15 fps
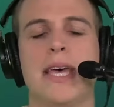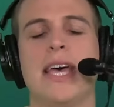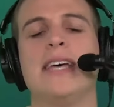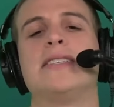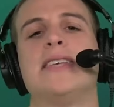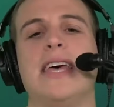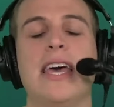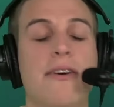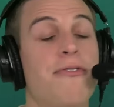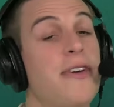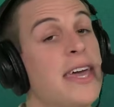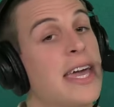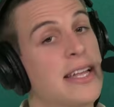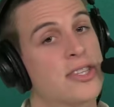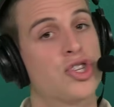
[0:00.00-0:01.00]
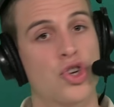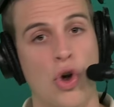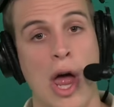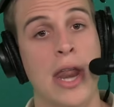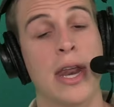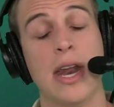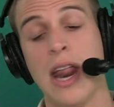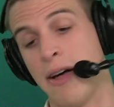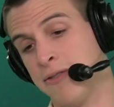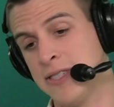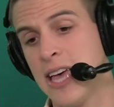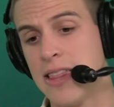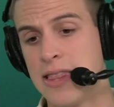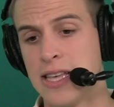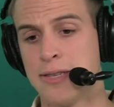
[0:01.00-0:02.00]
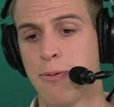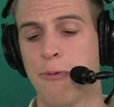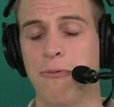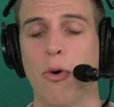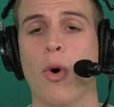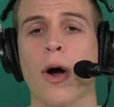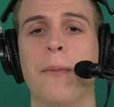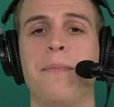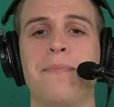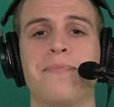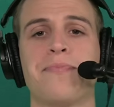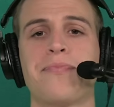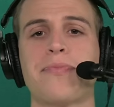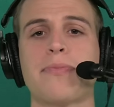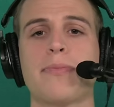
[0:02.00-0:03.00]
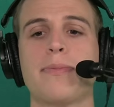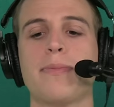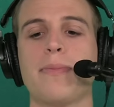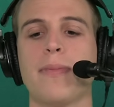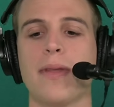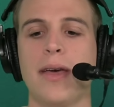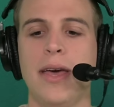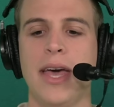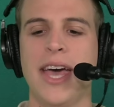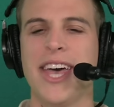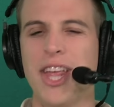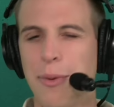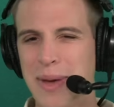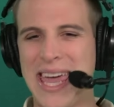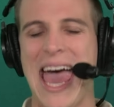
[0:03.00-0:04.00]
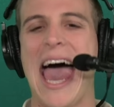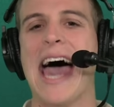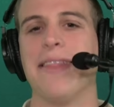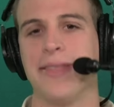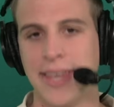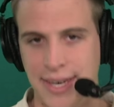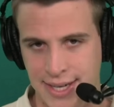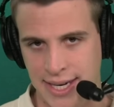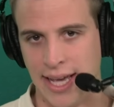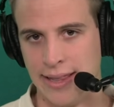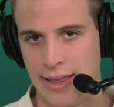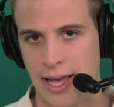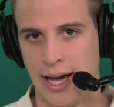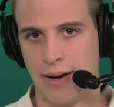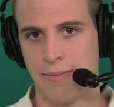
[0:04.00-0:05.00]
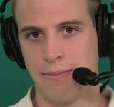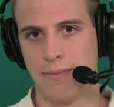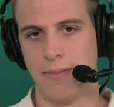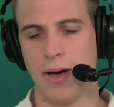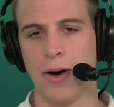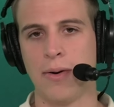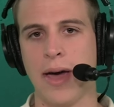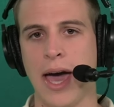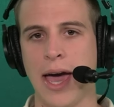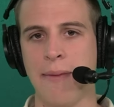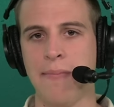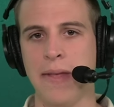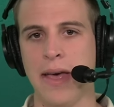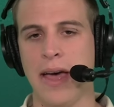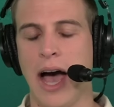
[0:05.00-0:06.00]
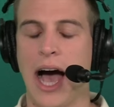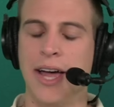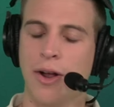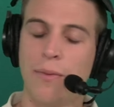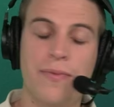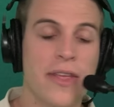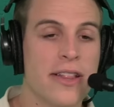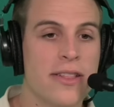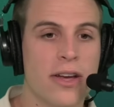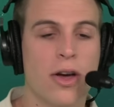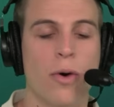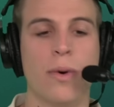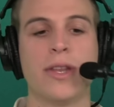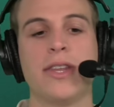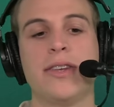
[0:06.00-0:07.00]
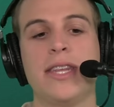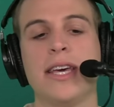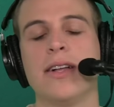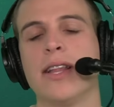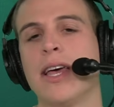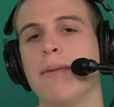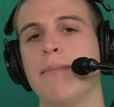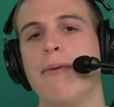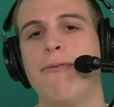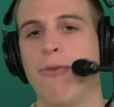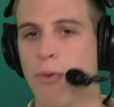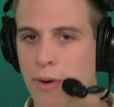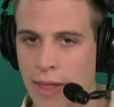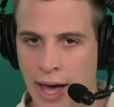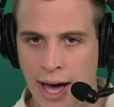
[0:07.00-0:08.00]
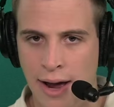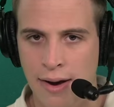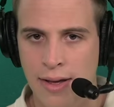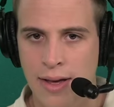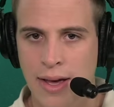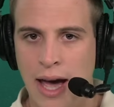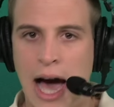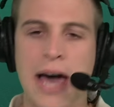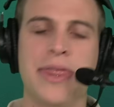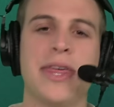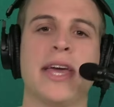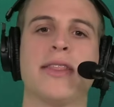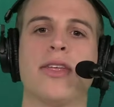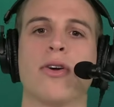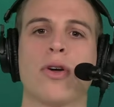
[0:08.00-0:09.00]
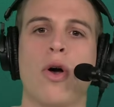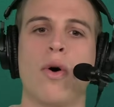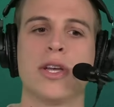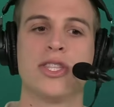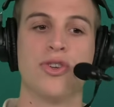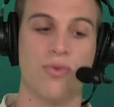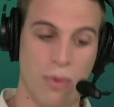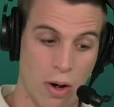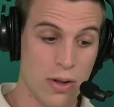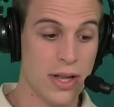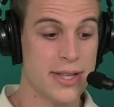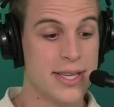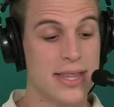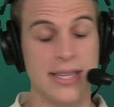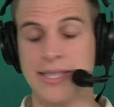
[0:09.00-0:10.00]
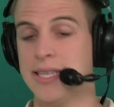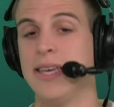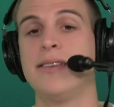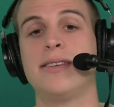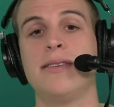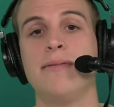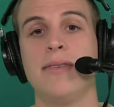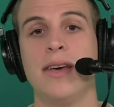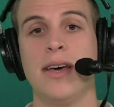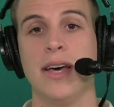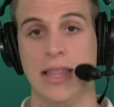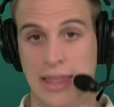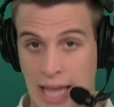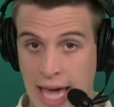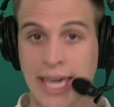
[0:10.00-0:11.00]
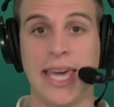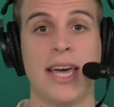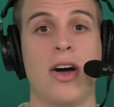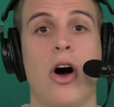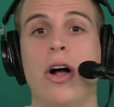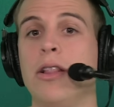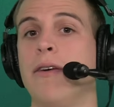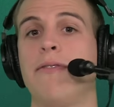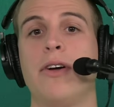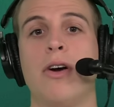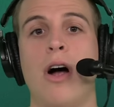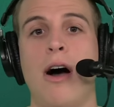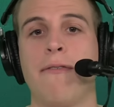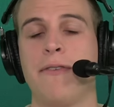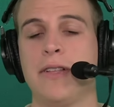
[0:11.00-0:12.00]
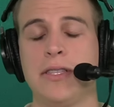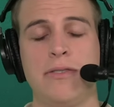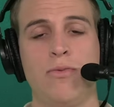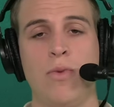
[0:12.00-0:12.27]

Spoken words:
is if he gets traded, and I've said this before, it'll be at the deadline, okay? I don't think they're going to deal him before that. I think they're going to roll into the season liking all of their offensive